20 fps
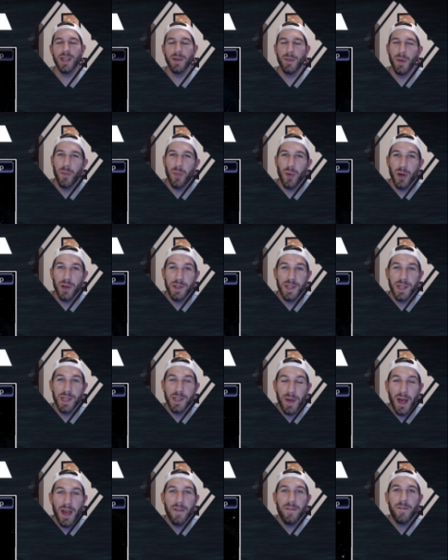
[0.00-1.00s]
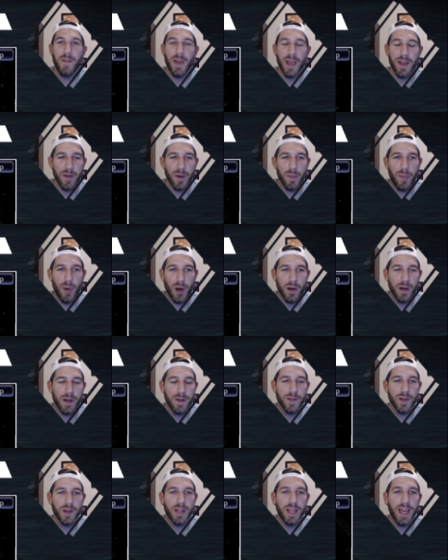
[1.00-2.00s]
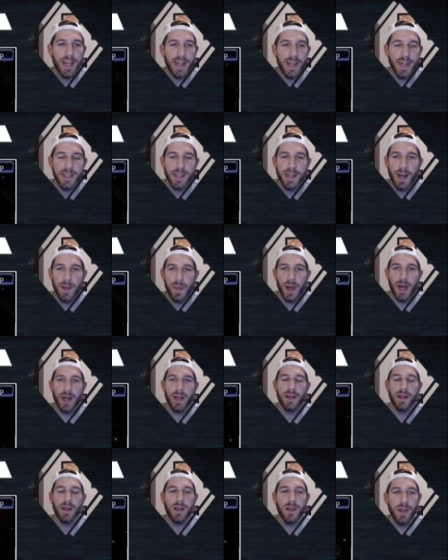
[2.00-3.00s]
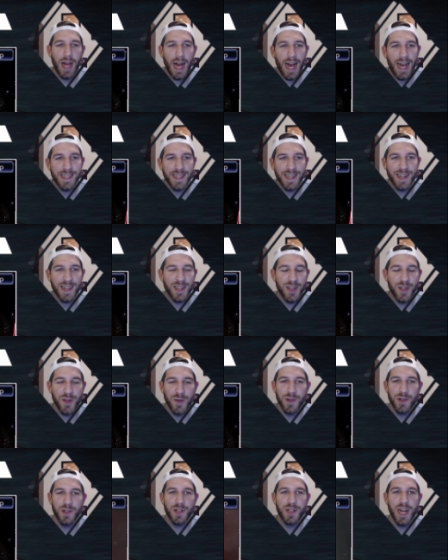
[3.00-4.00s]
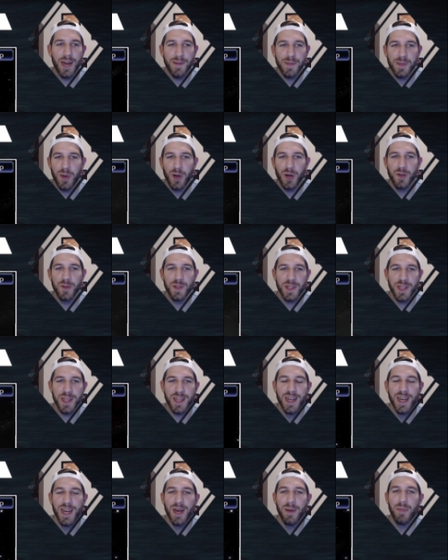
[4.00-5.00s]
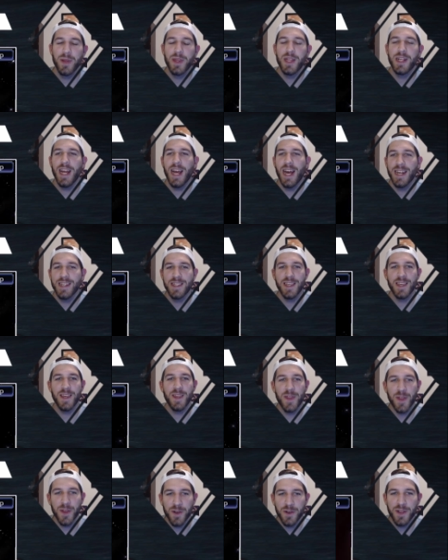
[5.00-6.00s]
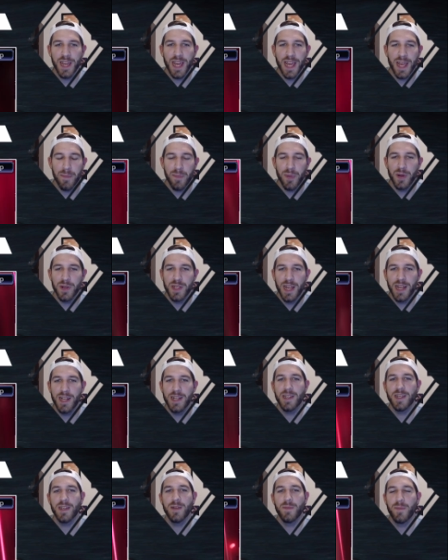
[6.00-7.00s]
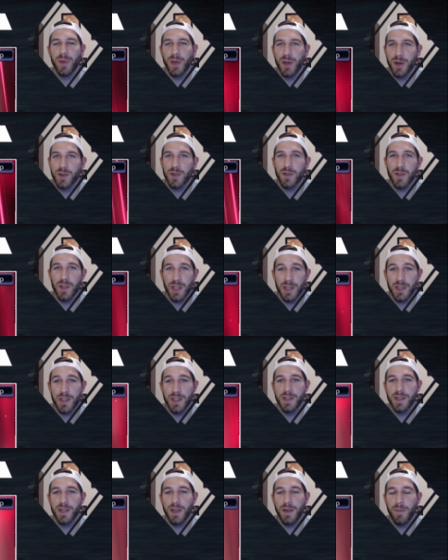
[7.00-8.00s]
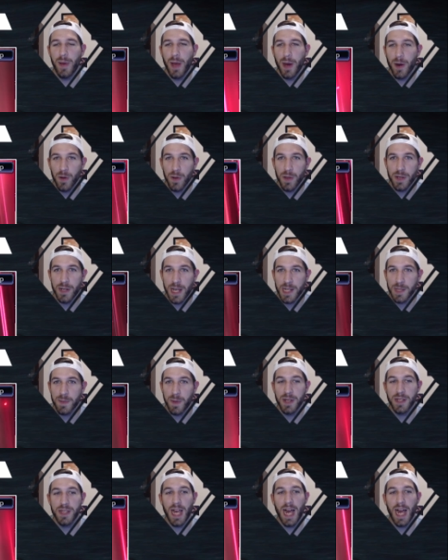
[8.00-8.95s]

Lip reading: Limit Burst is my favorite part of her kit. It's got that classic 200 times potency, but then it has the 38% Pierce resistance imperil that takes place